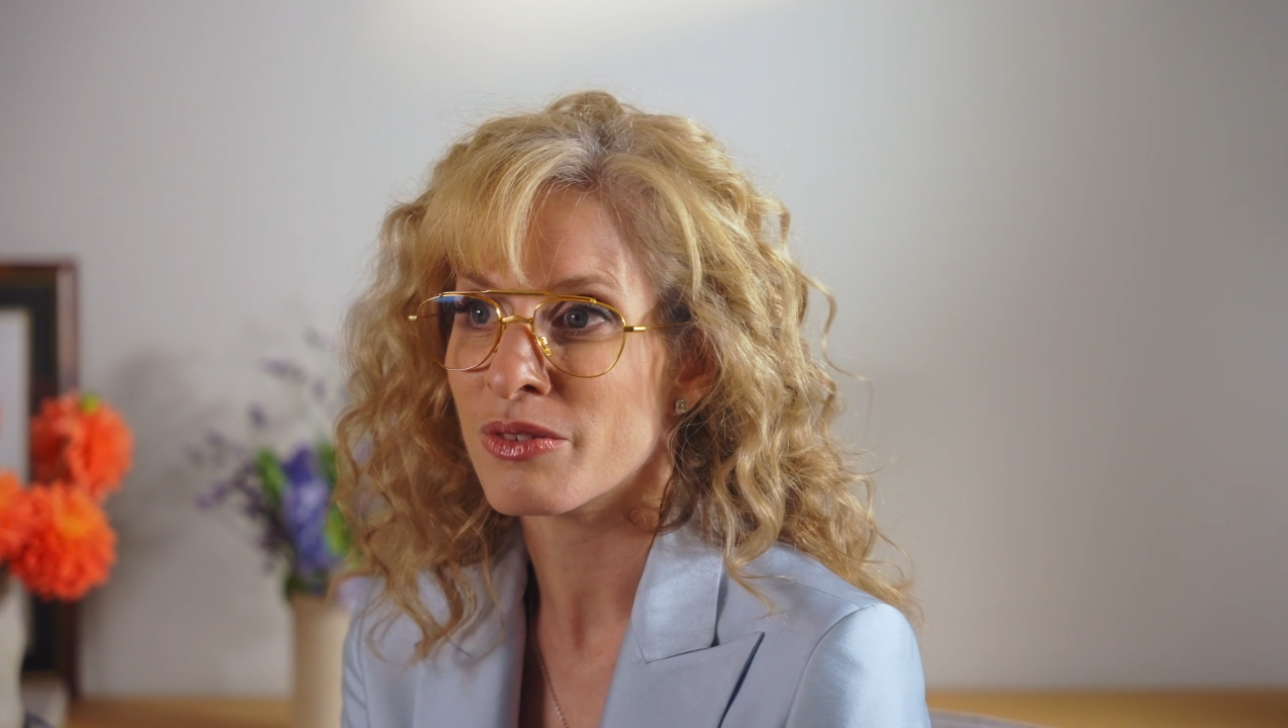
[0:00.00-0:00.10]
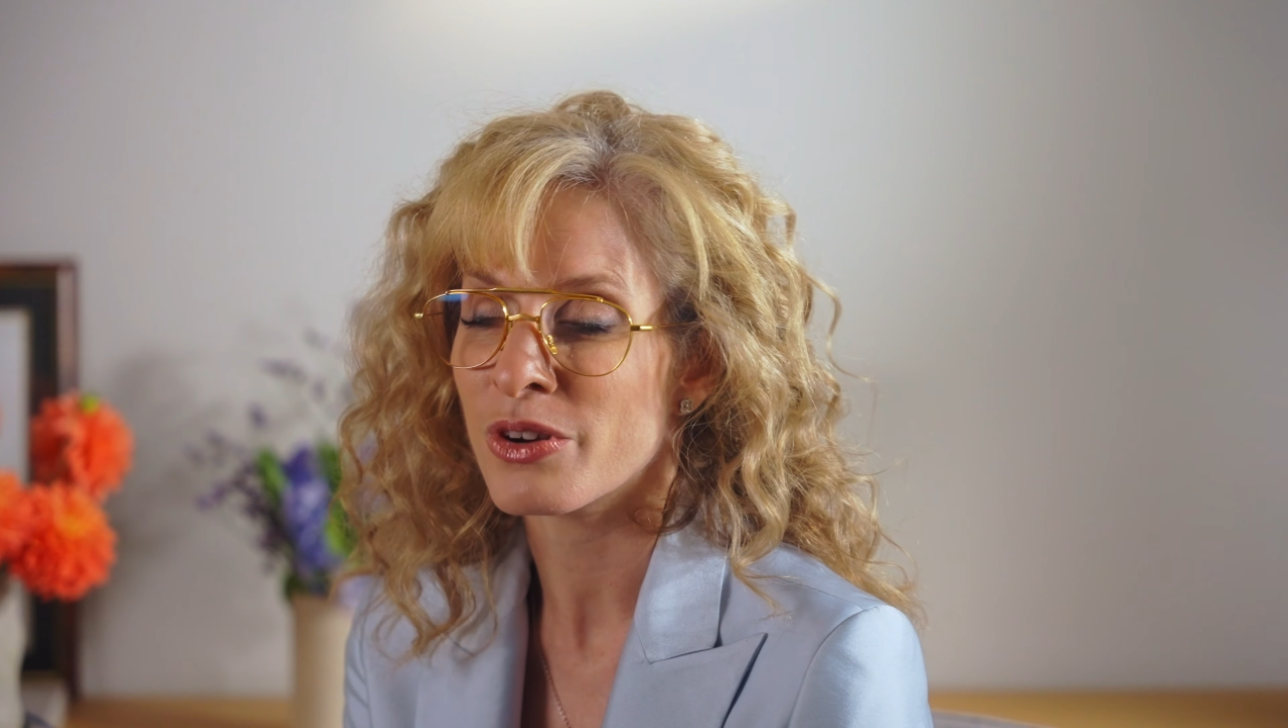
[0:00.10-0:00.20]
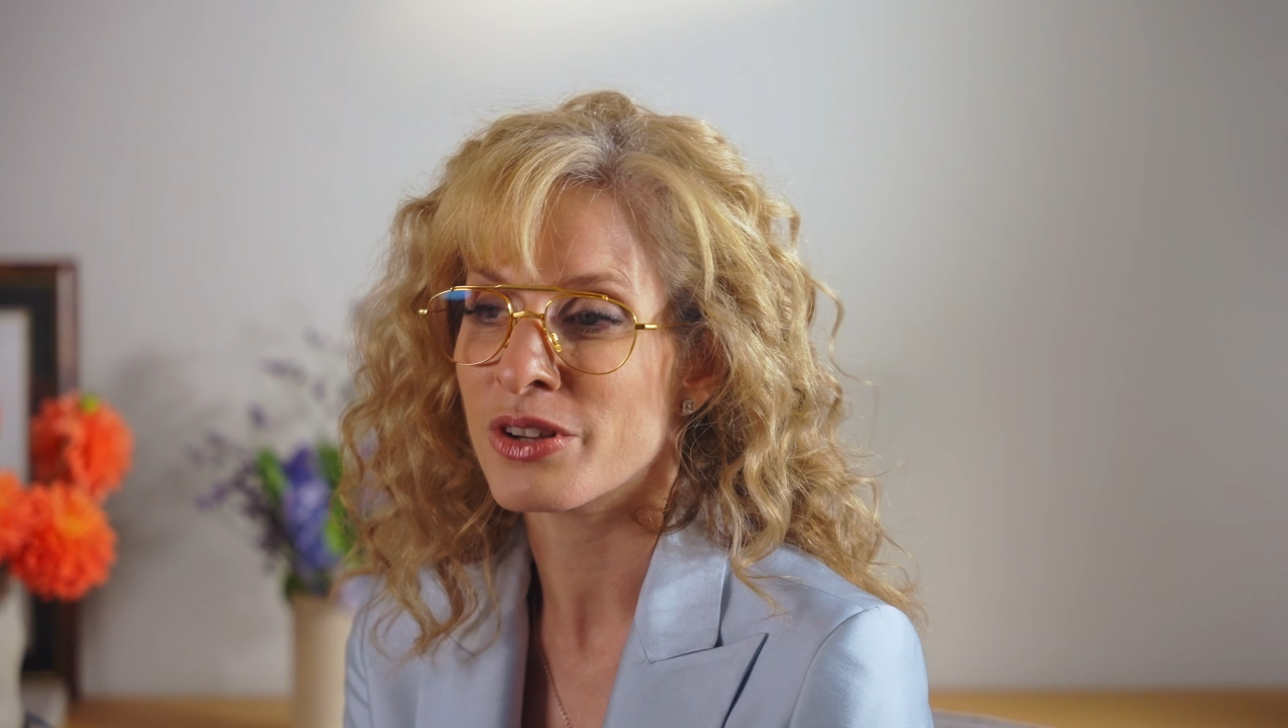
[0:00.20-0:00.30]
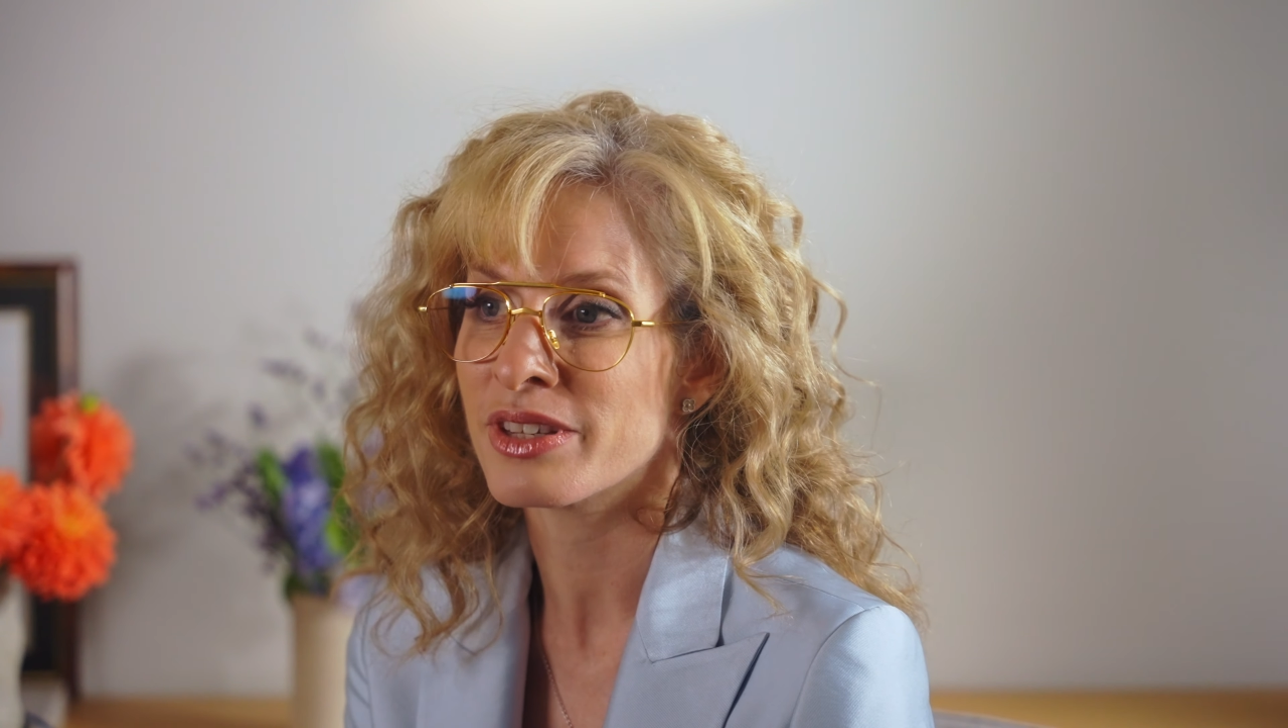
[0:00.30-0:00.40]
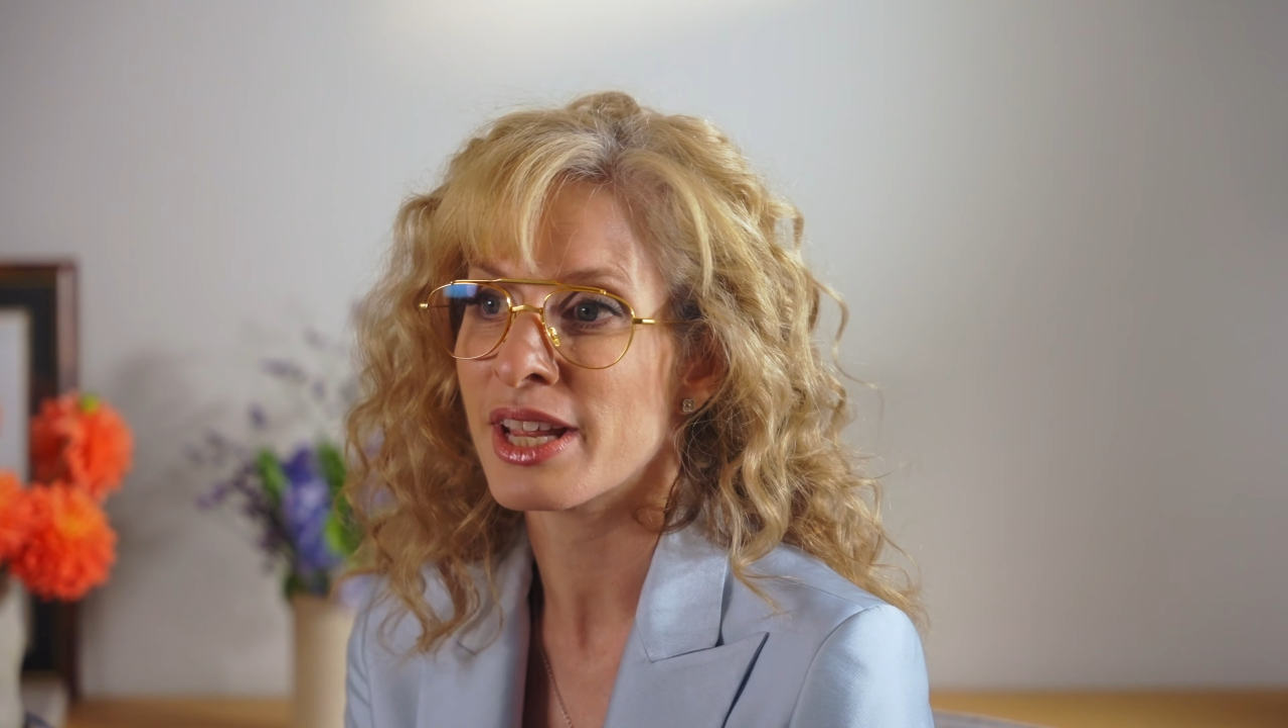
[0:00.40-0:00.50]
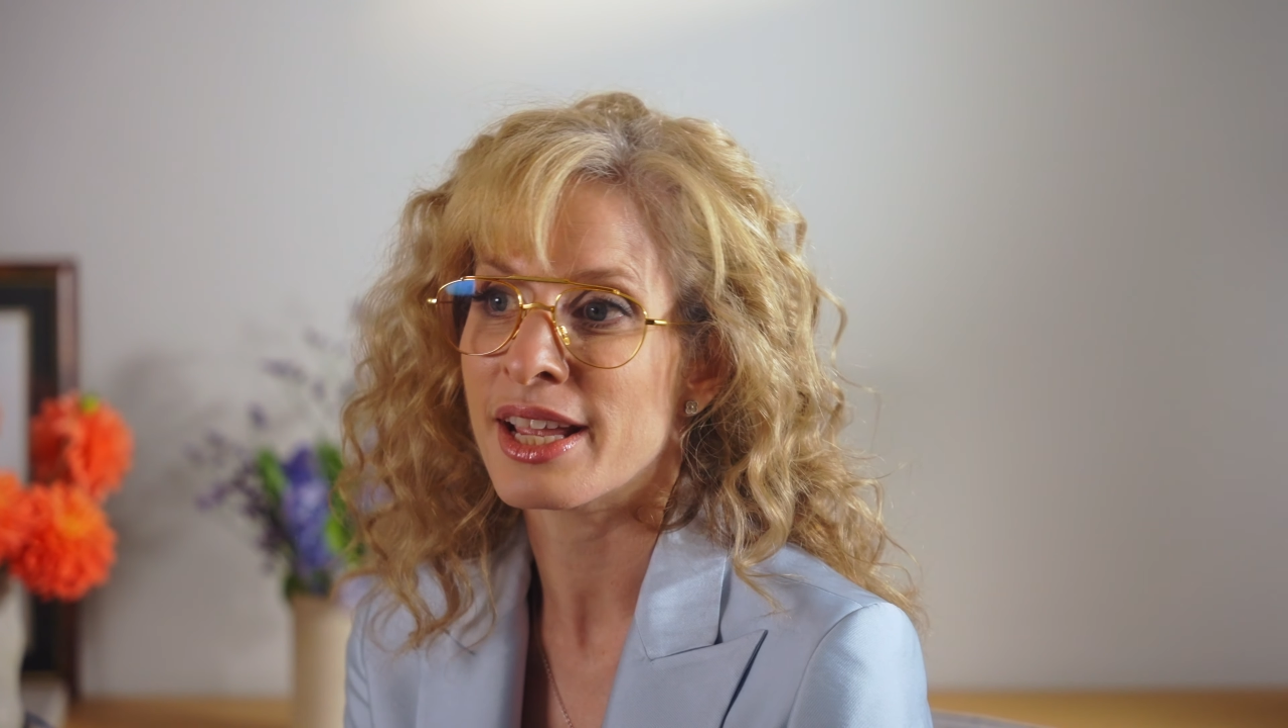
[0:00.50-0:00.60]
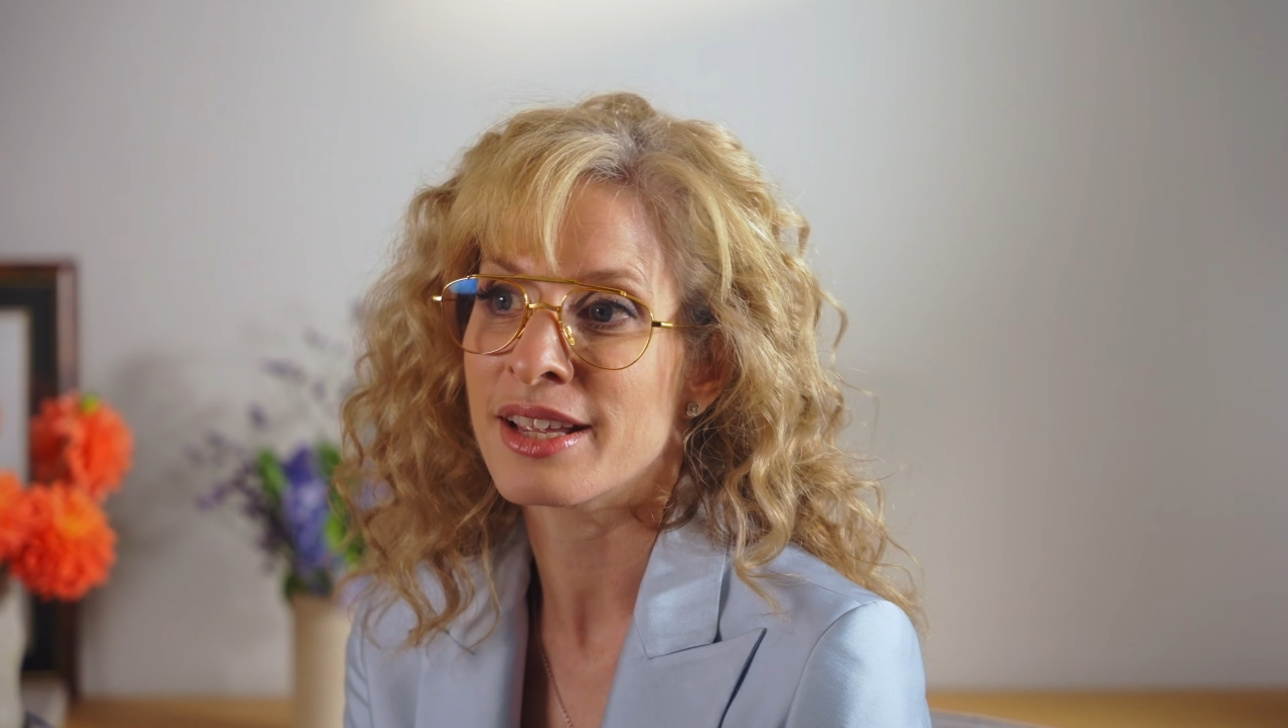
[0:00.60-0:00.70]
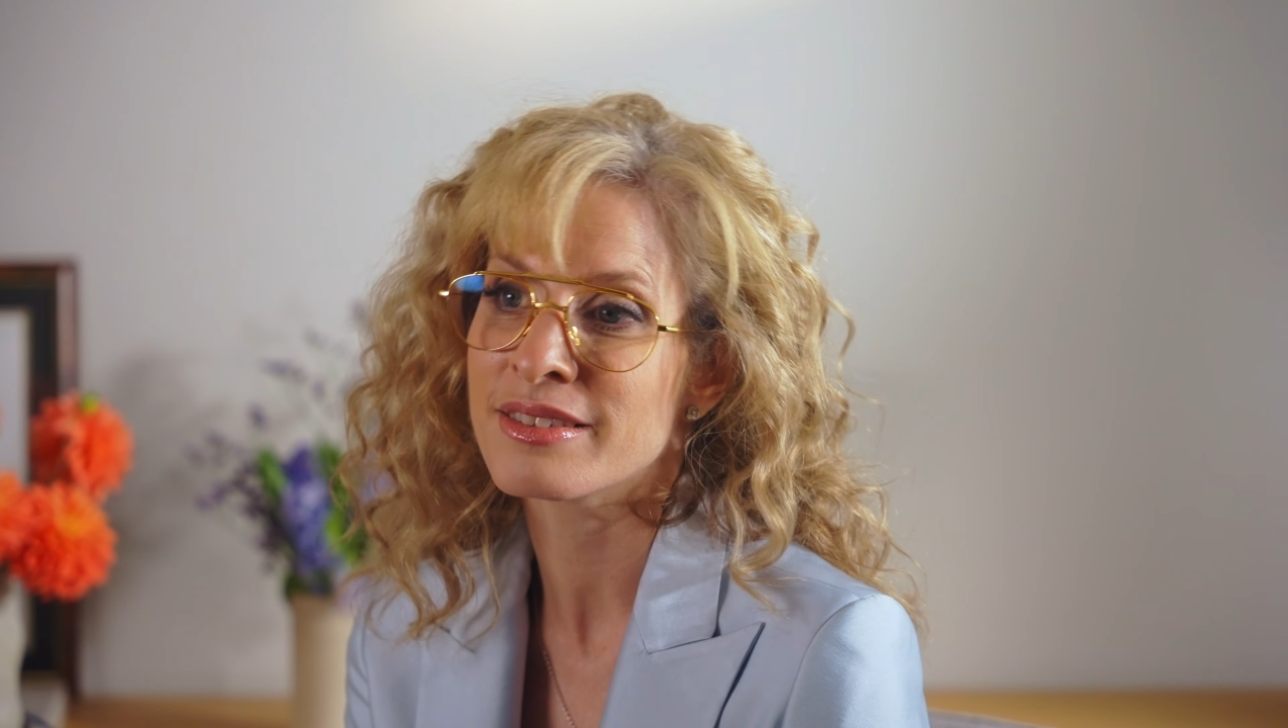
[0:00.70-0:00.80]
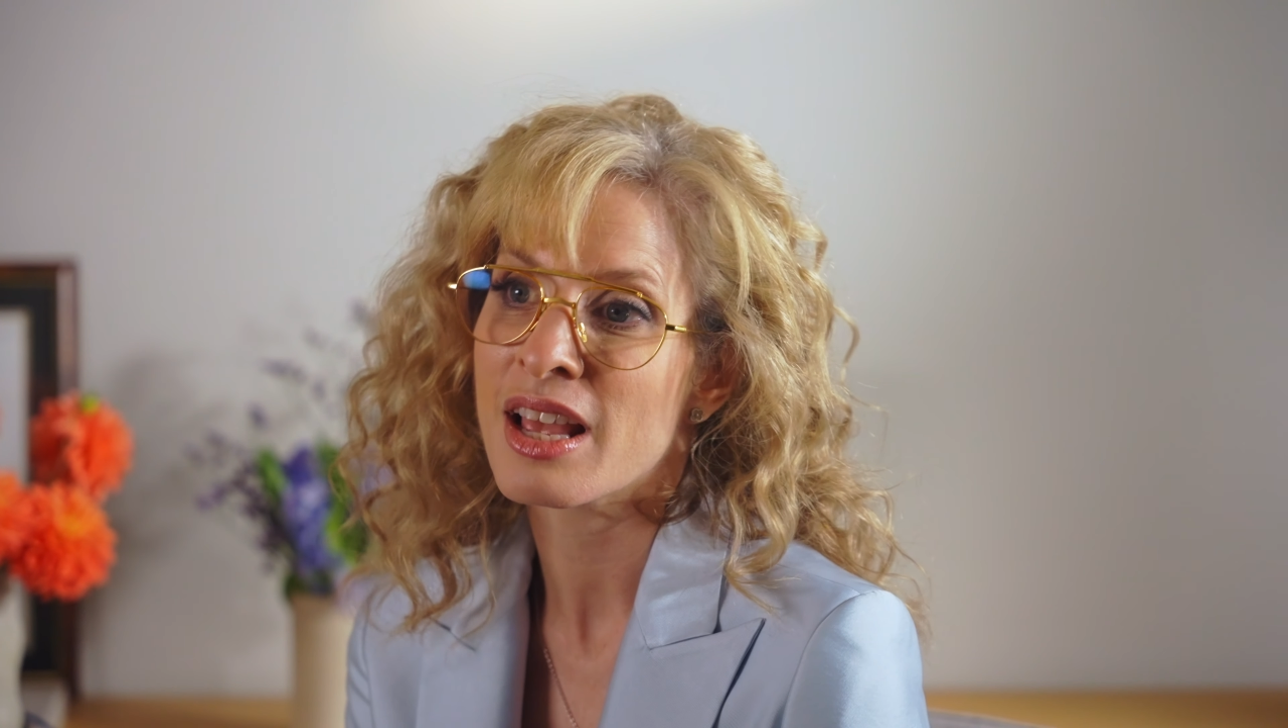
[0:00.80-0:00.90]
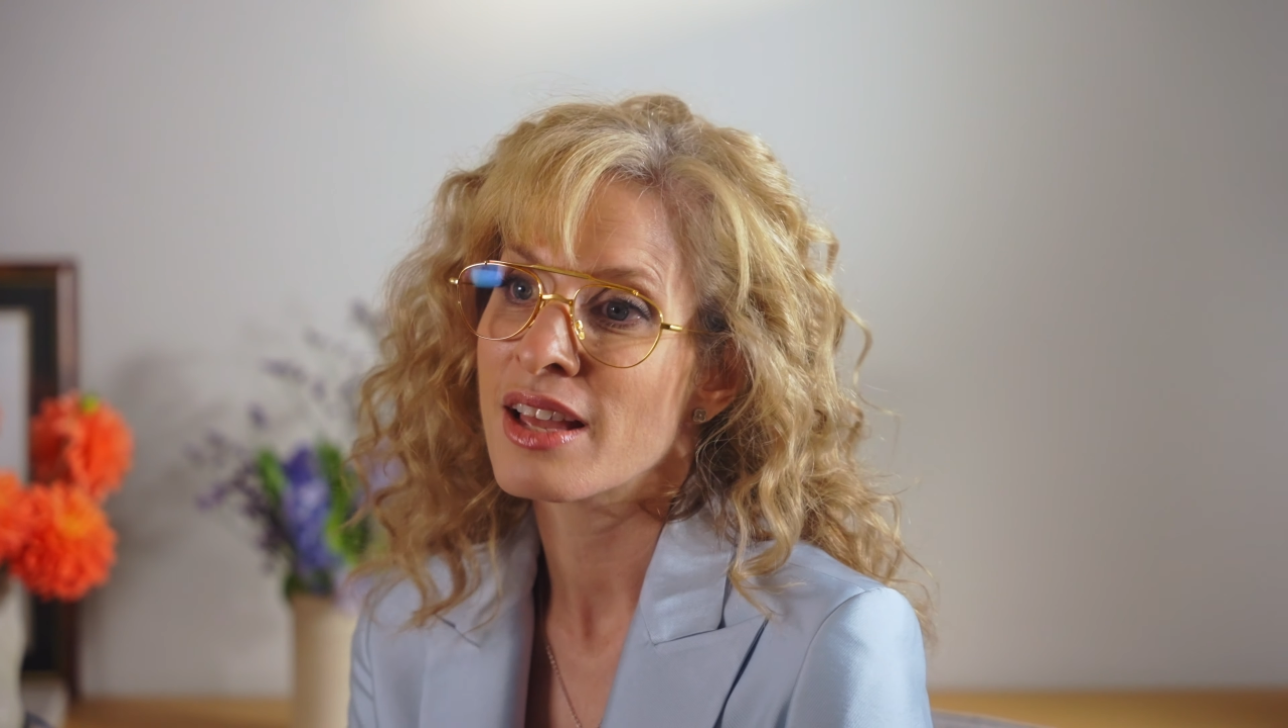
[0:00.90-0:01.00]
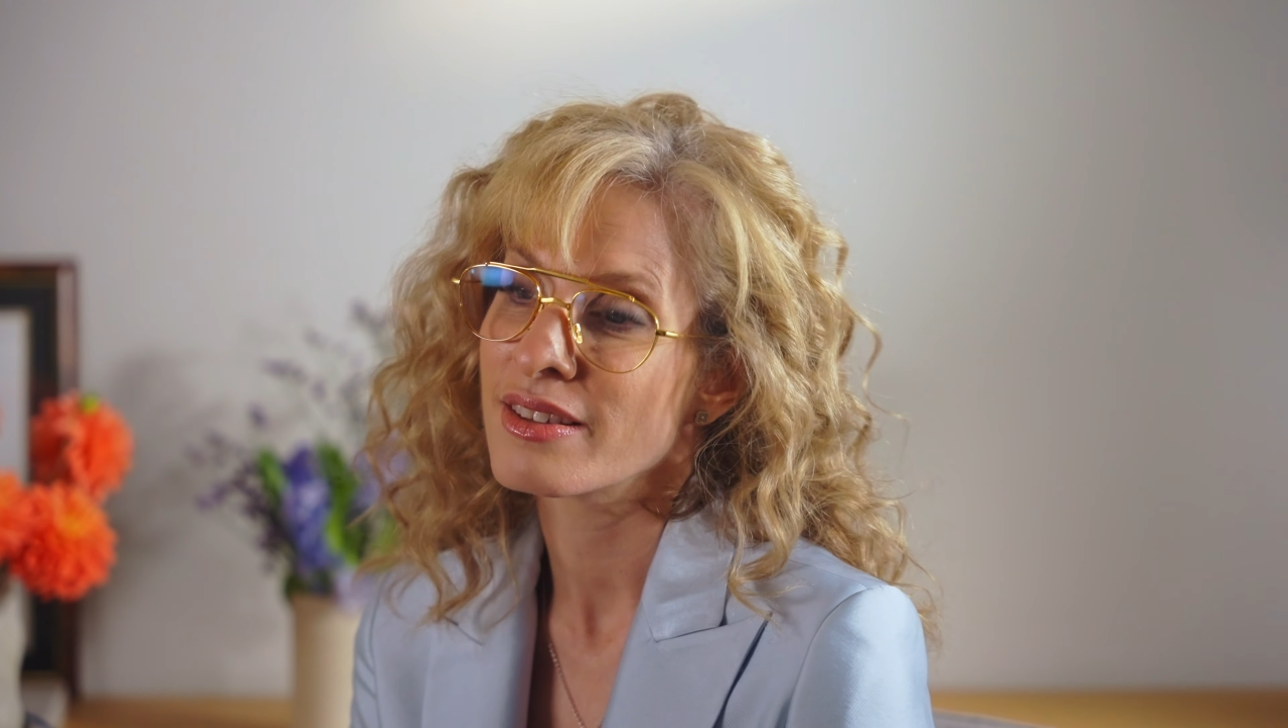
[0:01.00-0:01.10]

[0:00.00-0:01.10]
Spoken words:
frozen eggs,